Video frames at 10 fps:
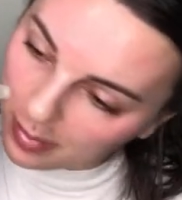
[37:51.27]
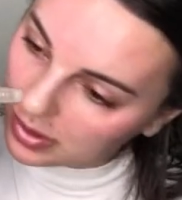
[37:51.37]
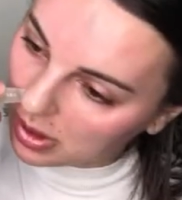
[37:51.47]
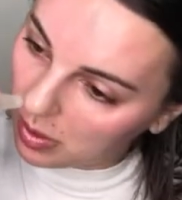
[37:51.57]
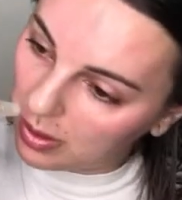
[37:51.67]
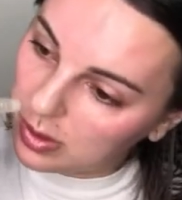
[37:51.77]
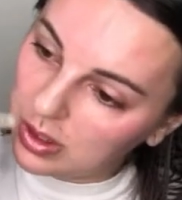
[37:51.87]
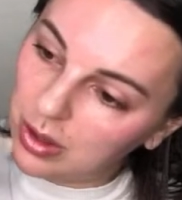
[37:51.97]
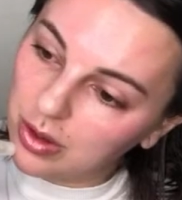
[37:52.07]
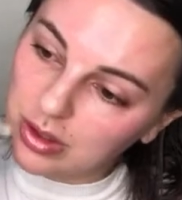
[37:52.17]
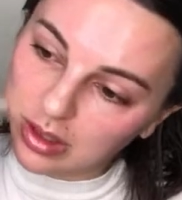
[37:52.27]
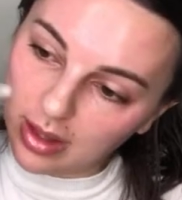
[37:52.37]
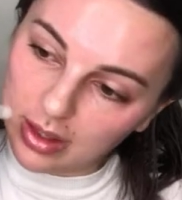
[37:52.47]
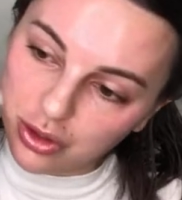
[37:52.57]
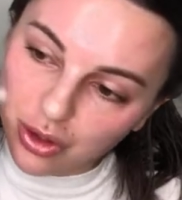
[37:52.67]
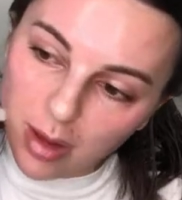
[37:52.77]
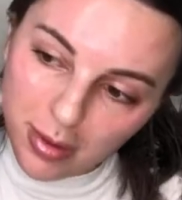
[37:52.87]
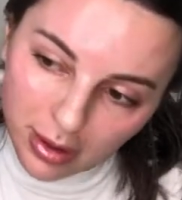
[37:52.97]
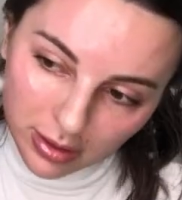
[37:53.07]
So it's, you know, there's a lot less trauma,